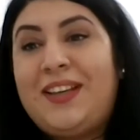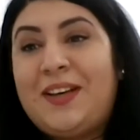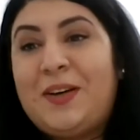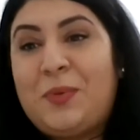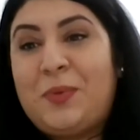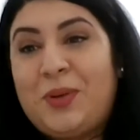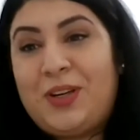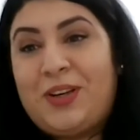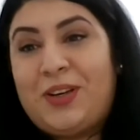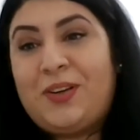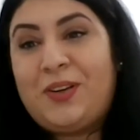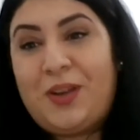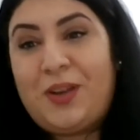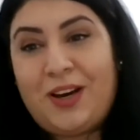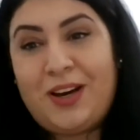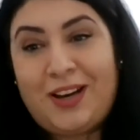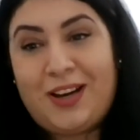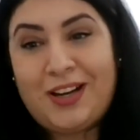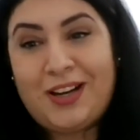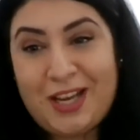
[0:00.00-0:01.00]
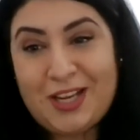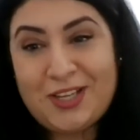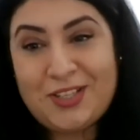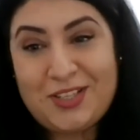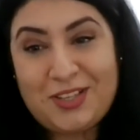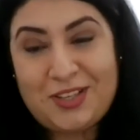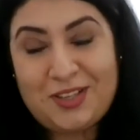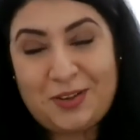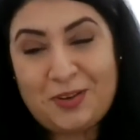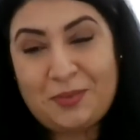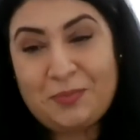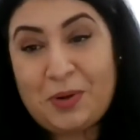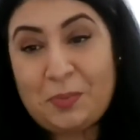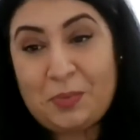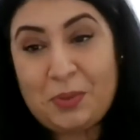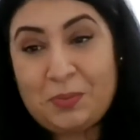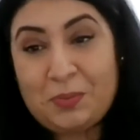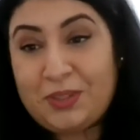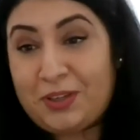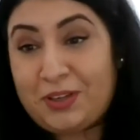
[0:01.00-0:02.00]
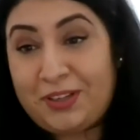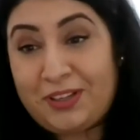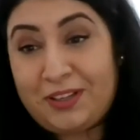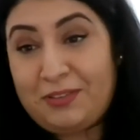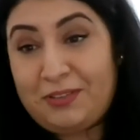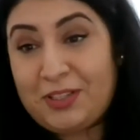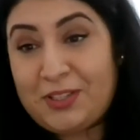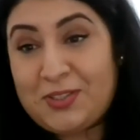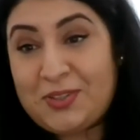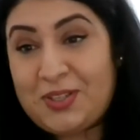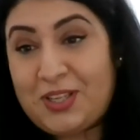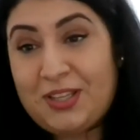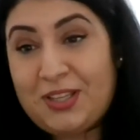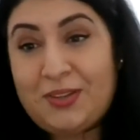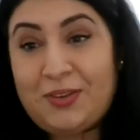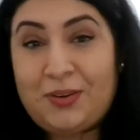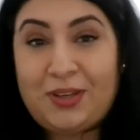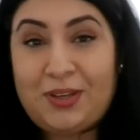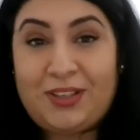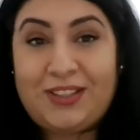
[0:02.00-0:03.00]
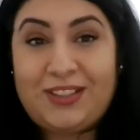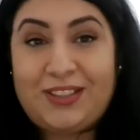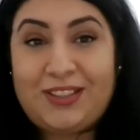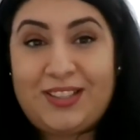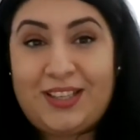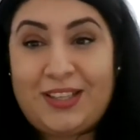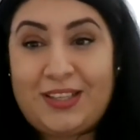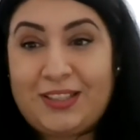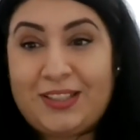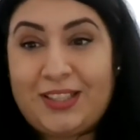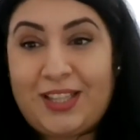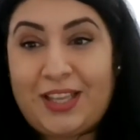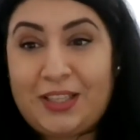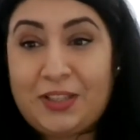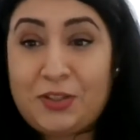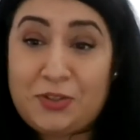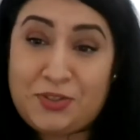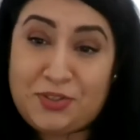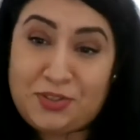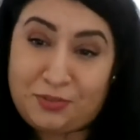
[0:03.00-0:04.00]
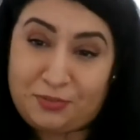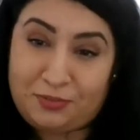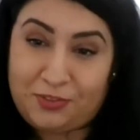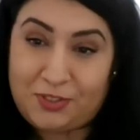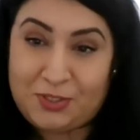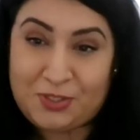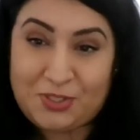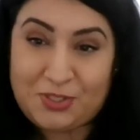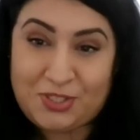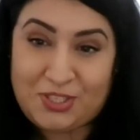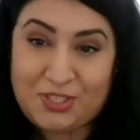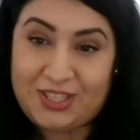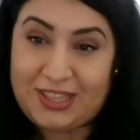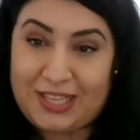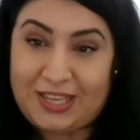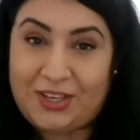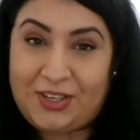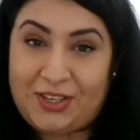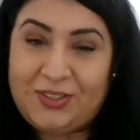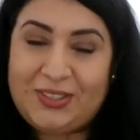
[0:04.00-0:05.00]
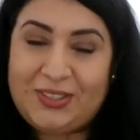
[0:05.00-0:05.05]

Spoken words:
where Gaje and Roma people are living together, and like there's a fusion there.